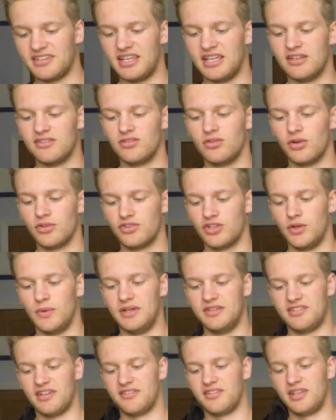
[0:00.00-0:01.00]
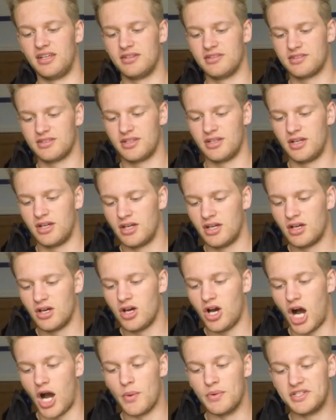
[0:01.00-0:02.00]
he is not who he says he is.
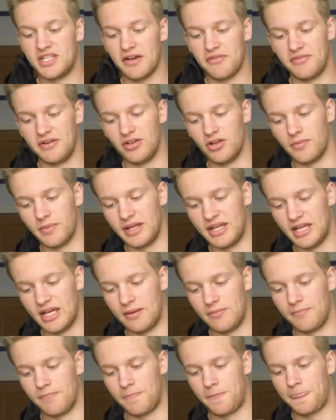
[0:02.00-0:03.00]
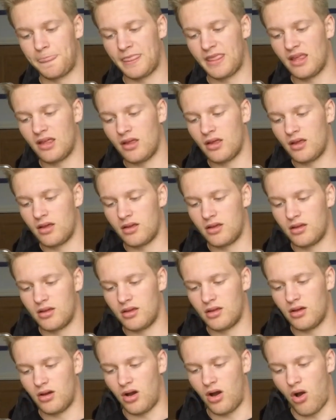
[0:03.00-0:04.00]
I would definitely not meet him.
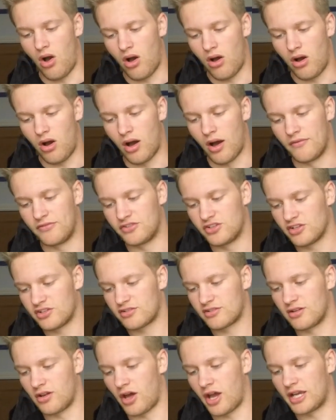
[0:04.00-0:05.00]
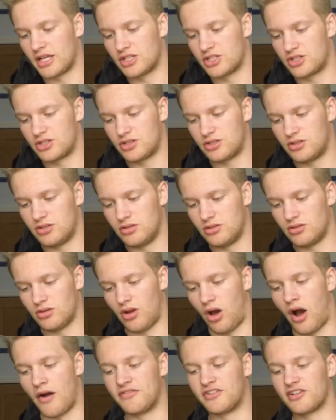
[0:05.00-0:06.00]
I've just liked
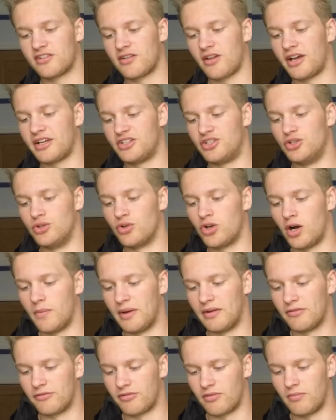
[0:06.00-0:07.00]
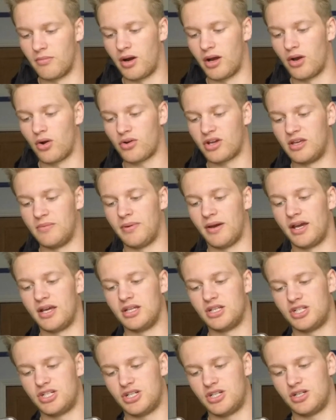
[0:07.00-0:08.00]
I've just liked you comment from my hockey
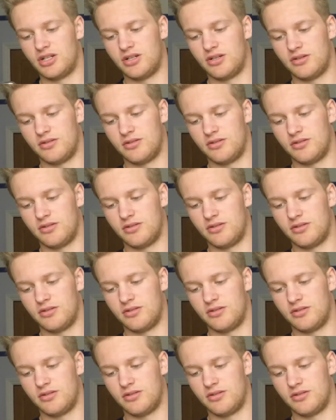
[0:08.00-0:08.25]
page